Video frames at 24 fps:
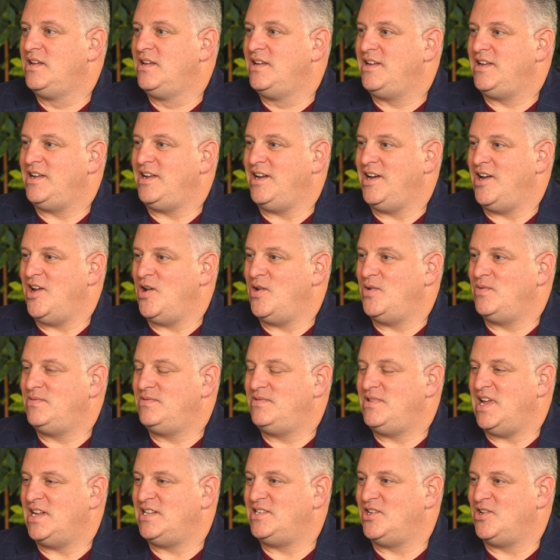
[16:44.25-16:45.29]

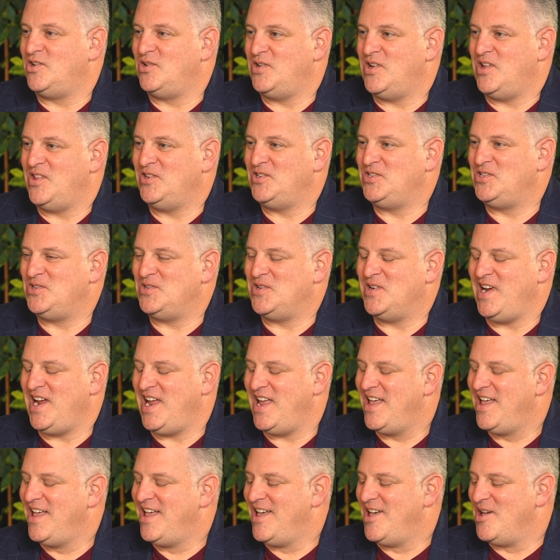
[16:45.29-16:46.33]
That's a whole nother story.
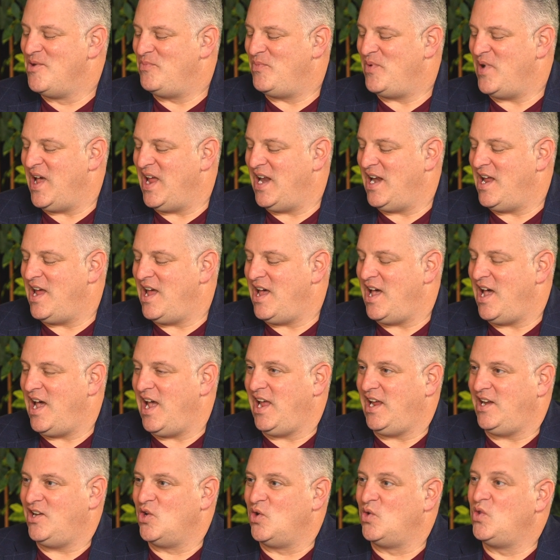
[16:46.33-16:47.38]
But
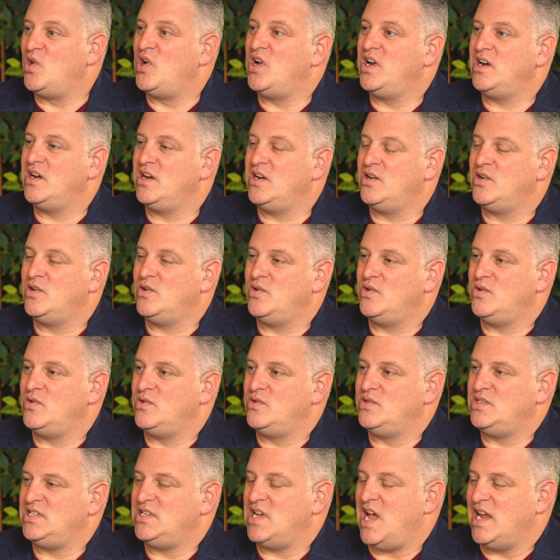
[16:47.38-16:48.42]
I
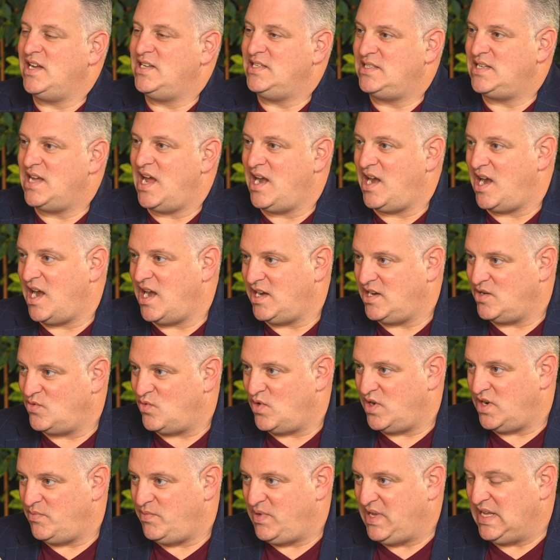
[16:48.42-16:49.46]
decided I didn't
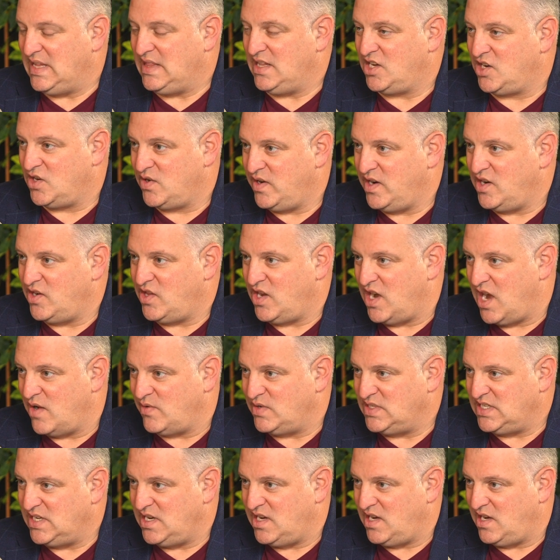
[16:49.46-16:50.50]
want to be in the career that I
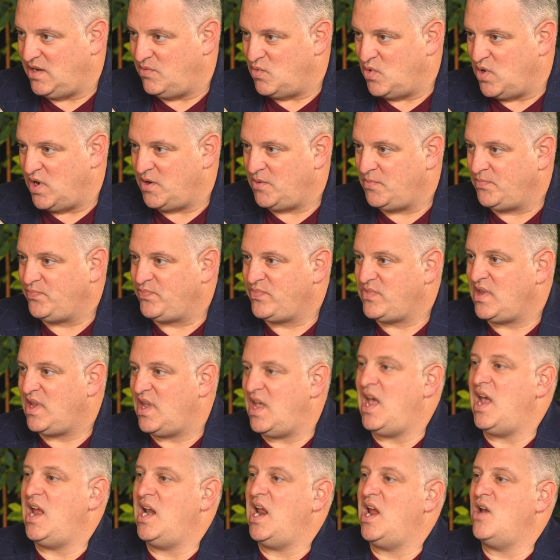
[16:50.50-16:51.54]
was in anymore,
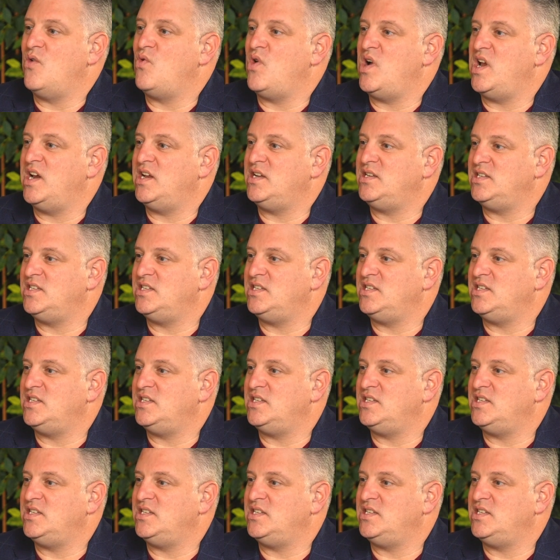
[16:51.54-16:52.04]
and I wanted to